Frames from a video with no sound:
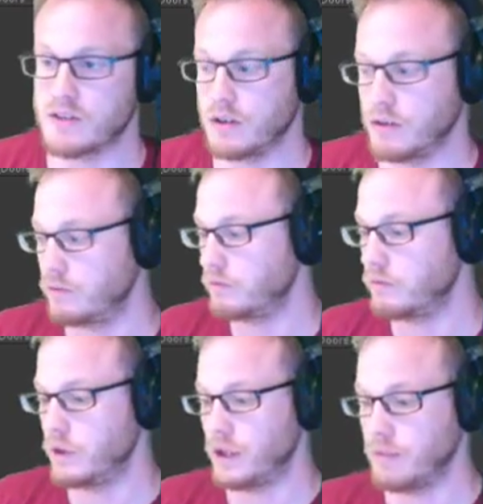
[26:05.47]
on
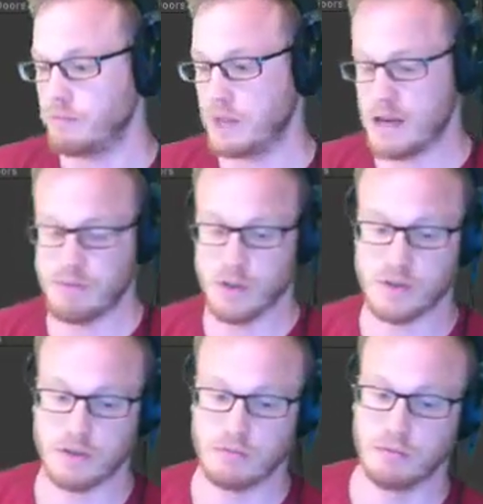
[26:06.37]

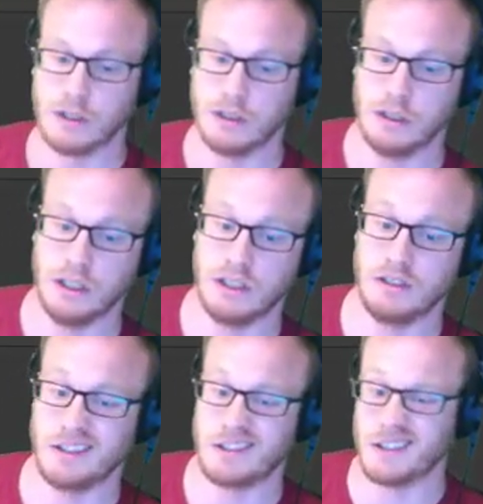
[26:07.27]
input.
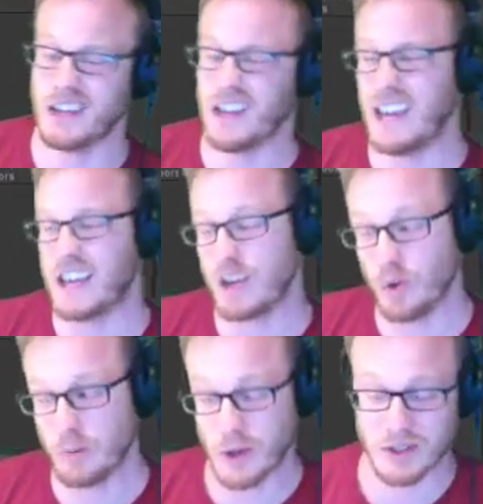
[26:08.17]
So it can
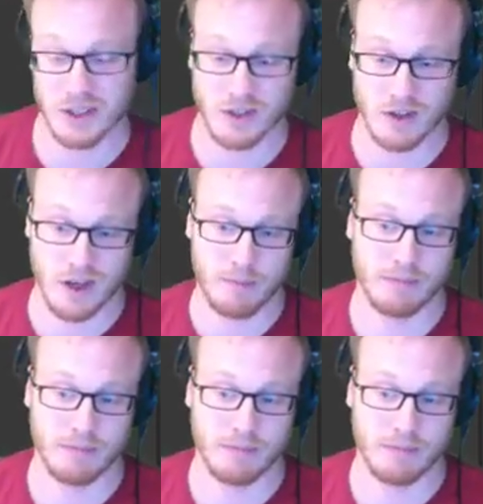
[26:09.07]
almost describe